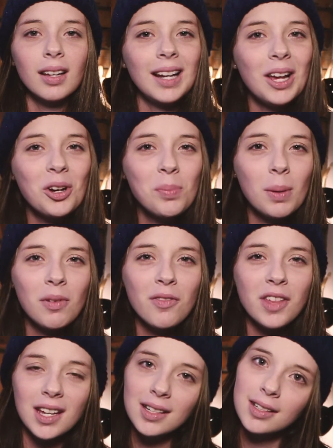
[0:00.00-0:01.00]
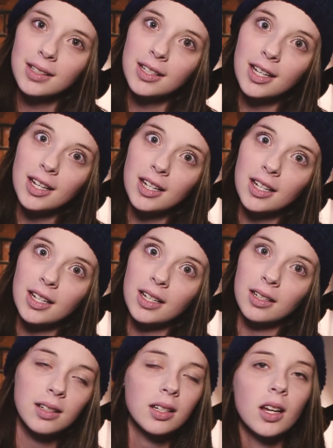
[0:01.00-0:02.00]
Hello people of the
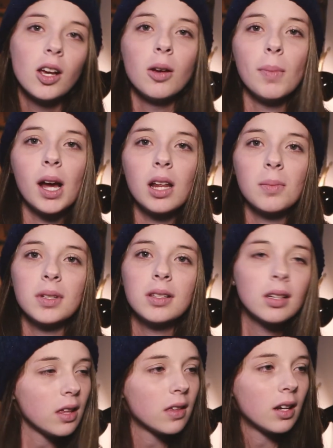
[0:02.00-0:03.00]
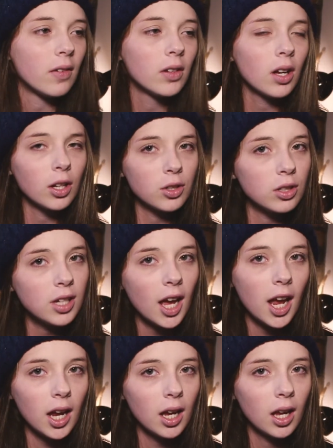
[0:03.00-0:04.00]
internet! My name is Talitha Neville and
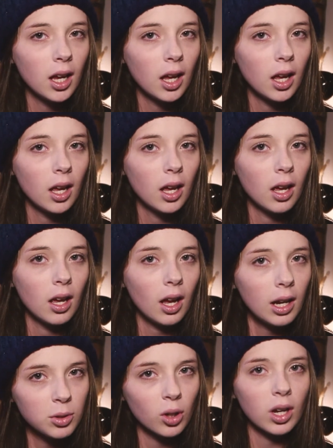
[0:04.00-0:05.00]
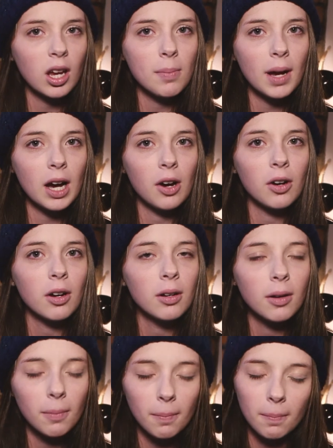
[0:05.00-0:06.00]
today I am talking about
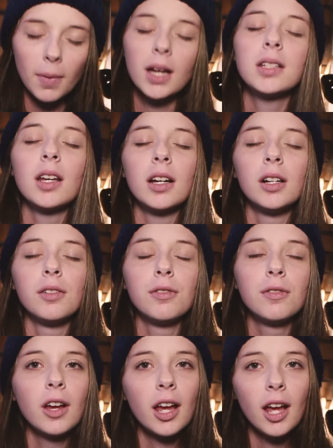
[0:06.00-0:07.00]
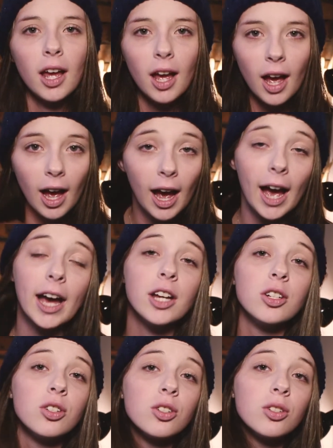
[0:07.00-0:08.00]
myself
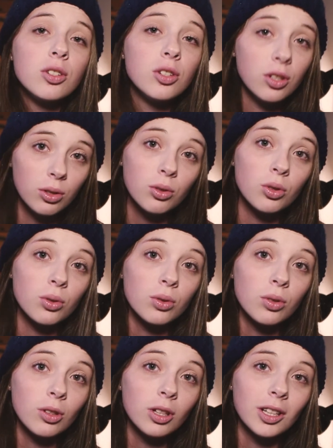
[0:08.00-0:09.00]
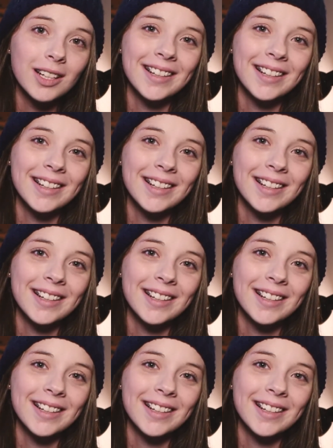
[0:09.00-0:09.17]
as usual.